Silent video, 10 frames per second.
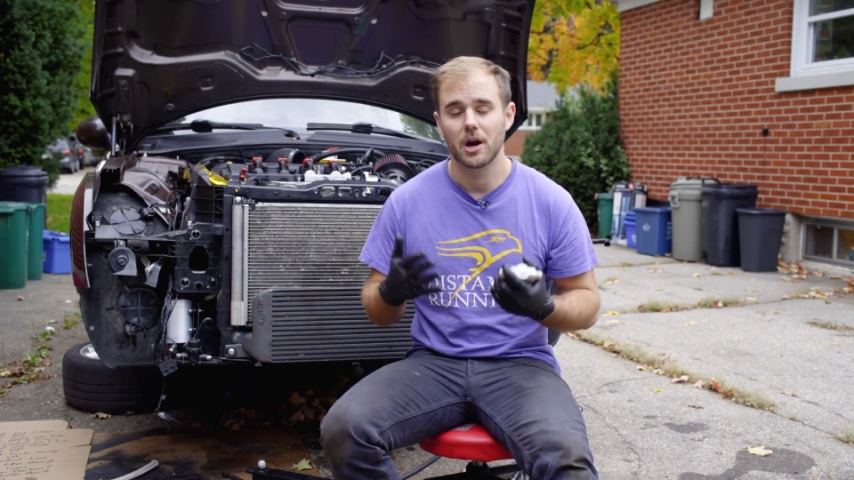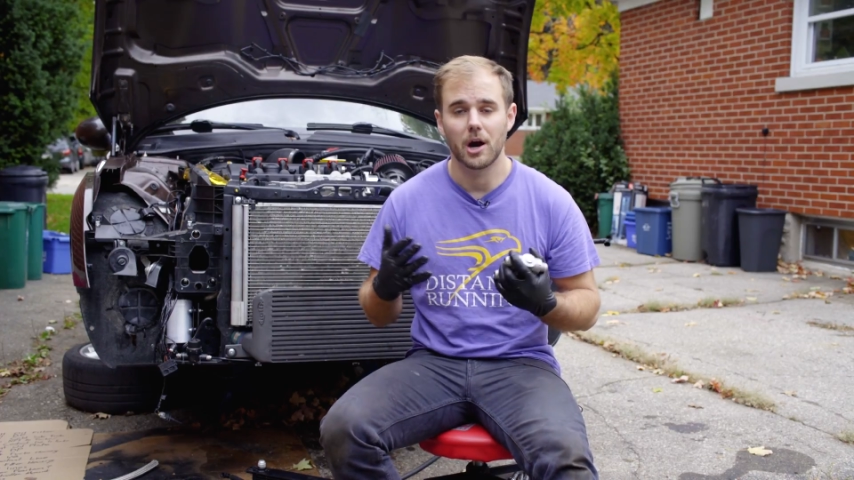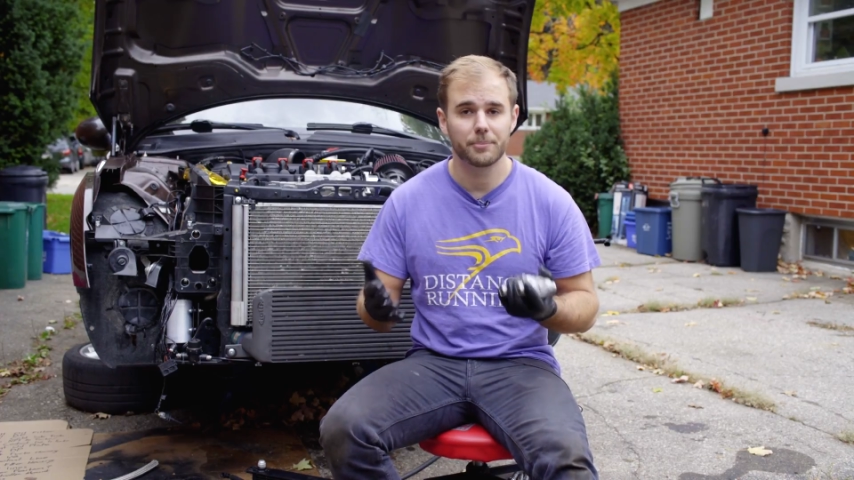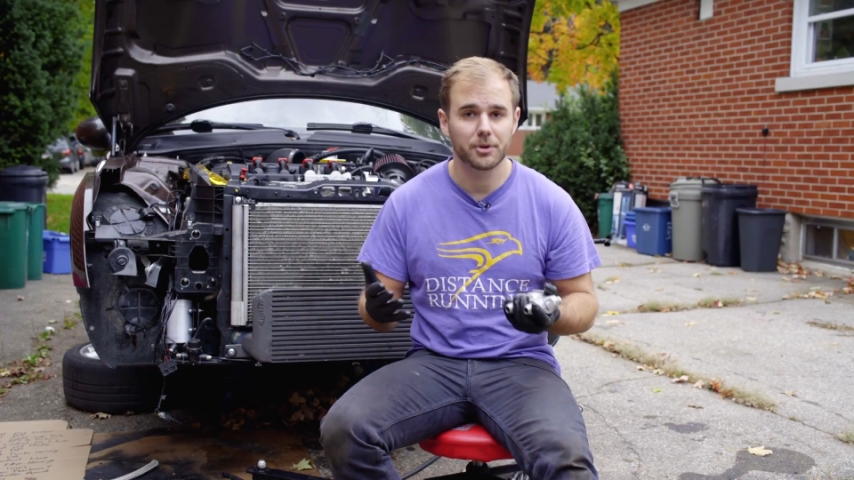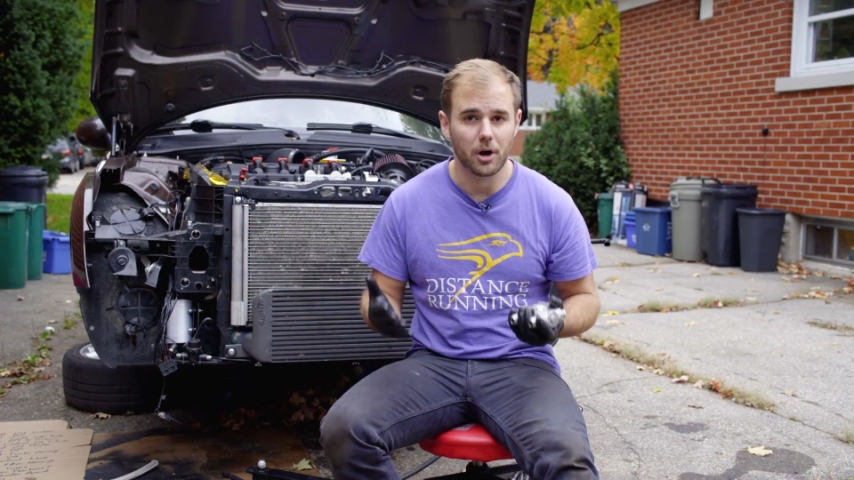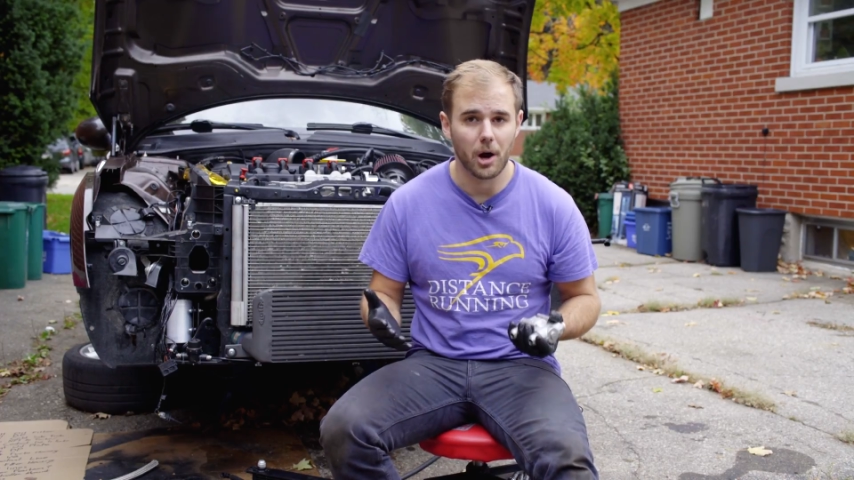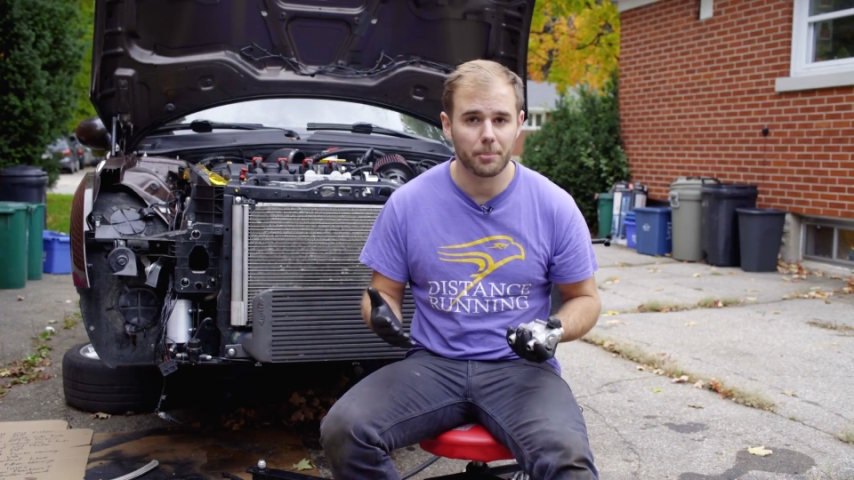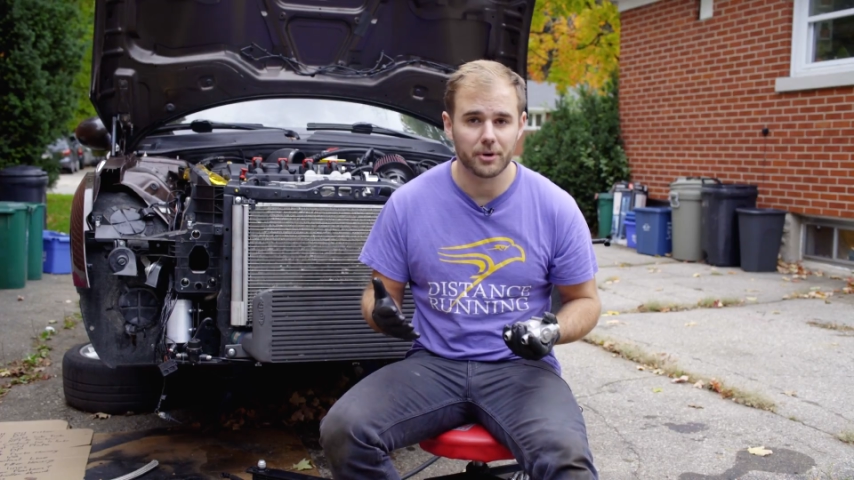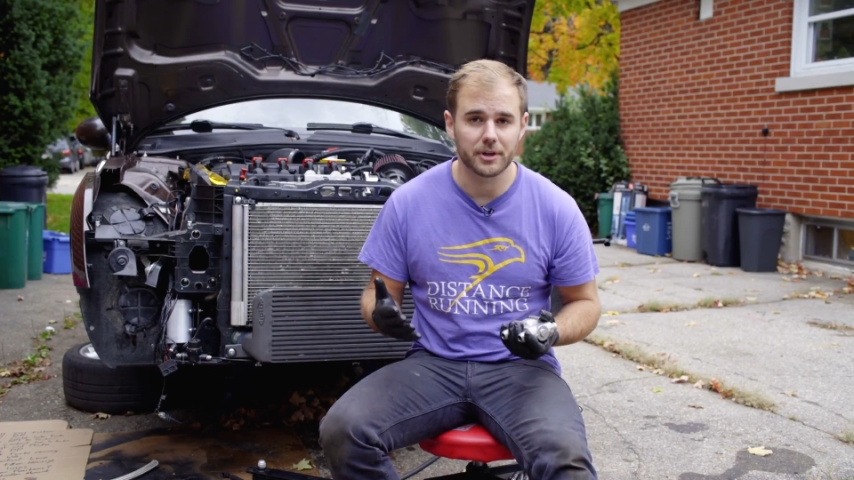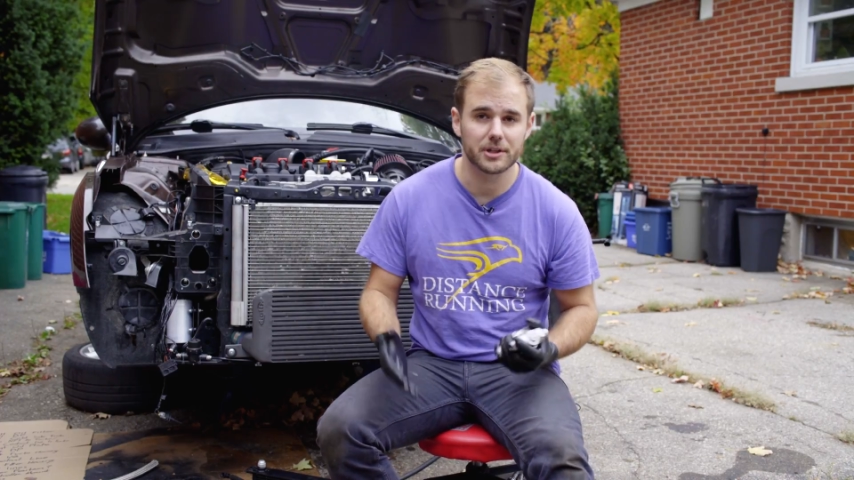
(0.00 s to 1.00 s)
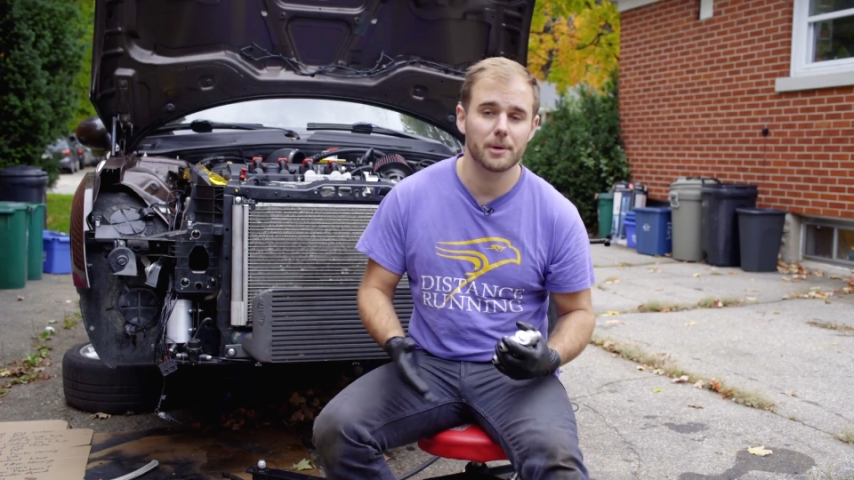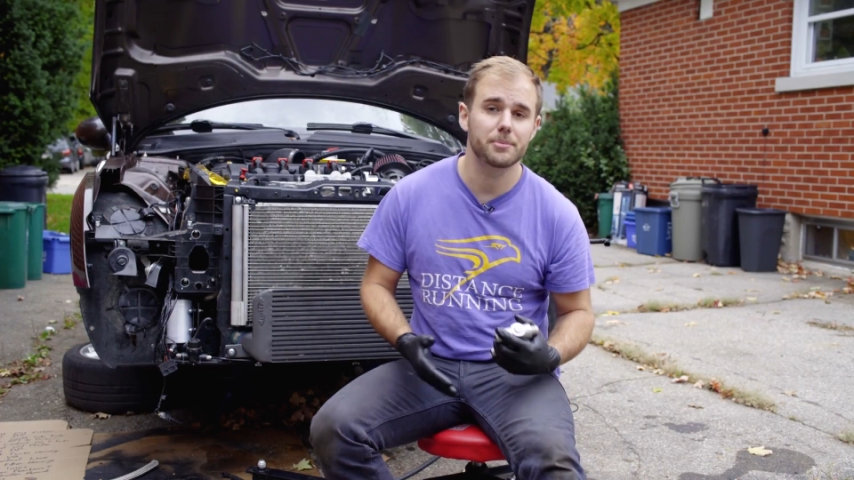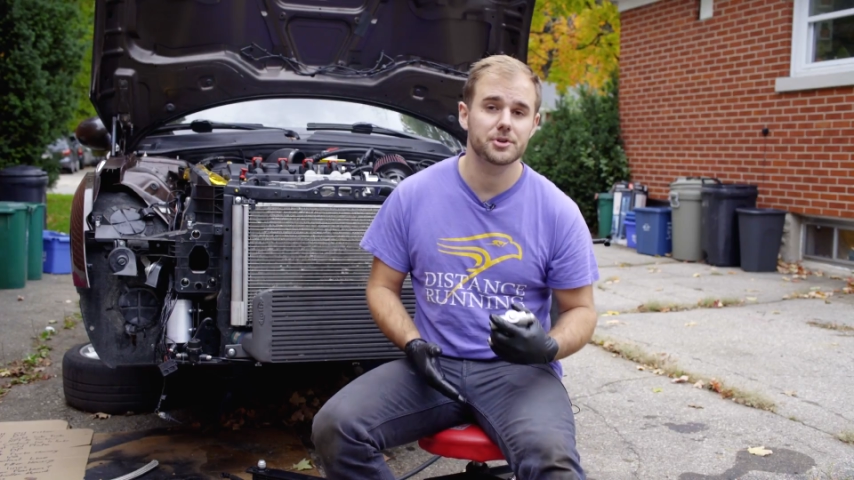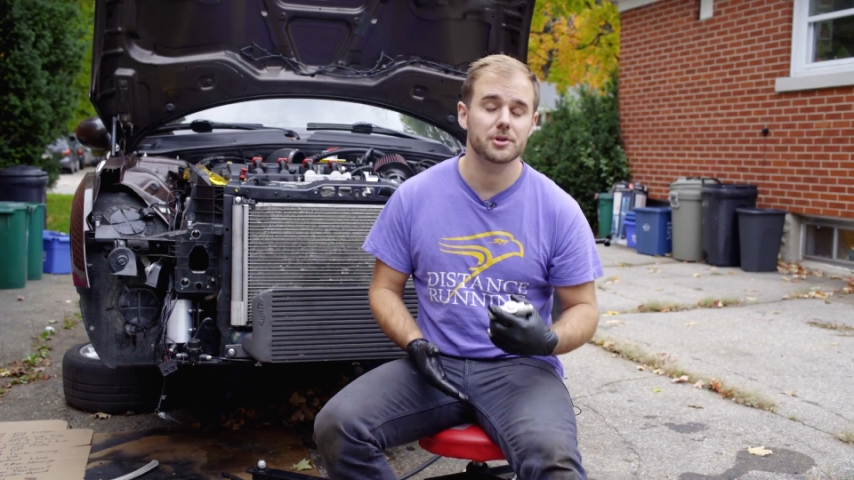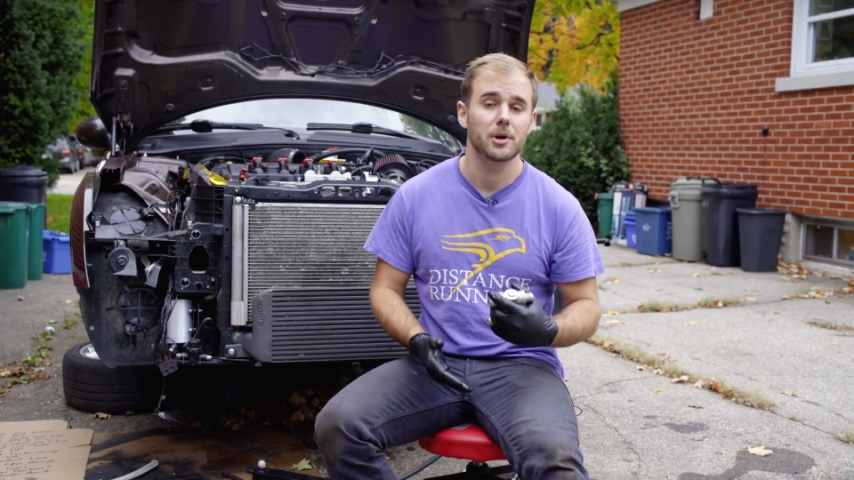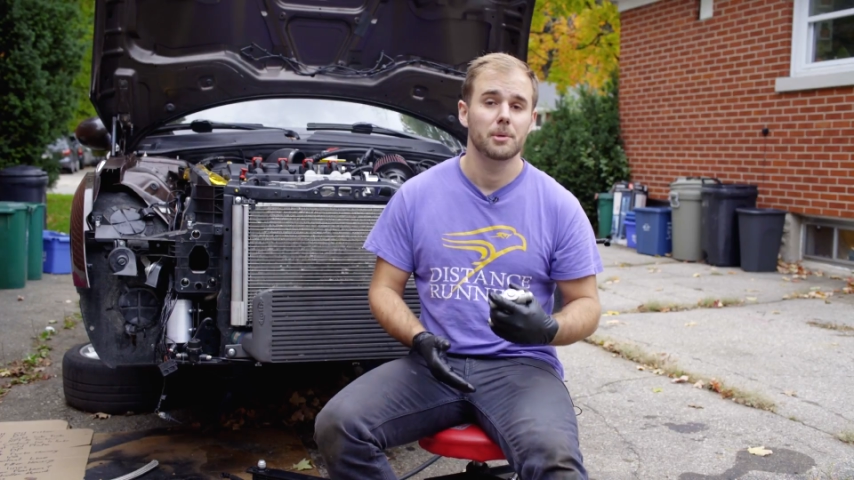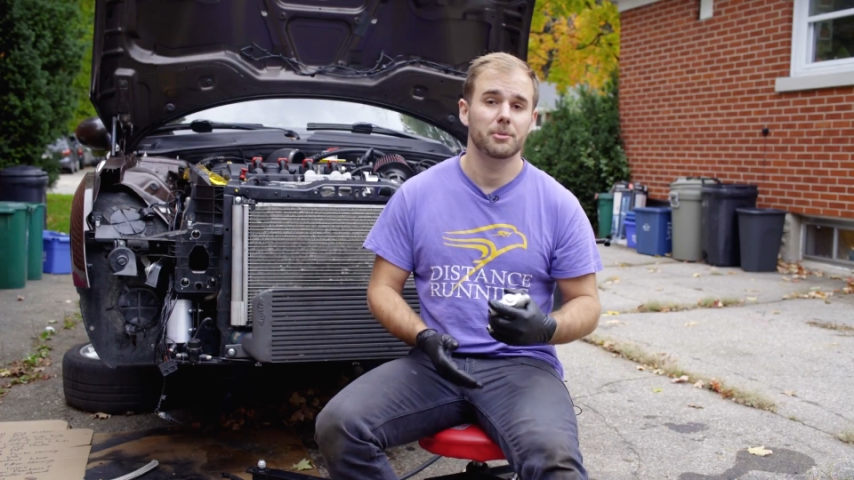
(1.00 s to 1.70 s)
up to operating temperature